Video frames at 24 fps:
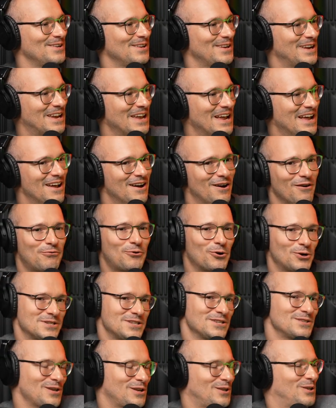Like of
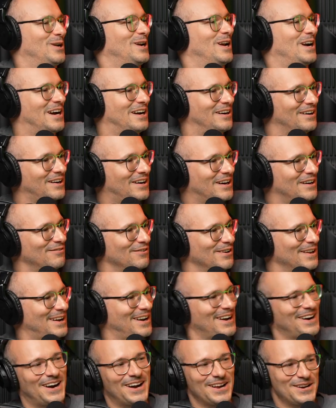course it's not going to cover
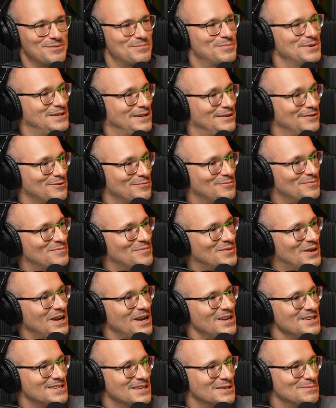like hundred percent of
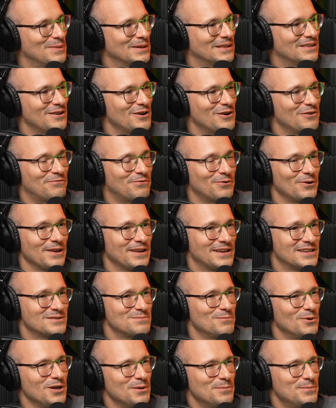cases, but you know for like
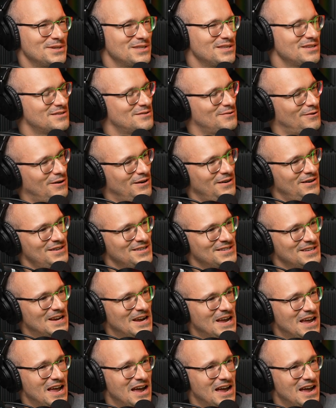small business owners,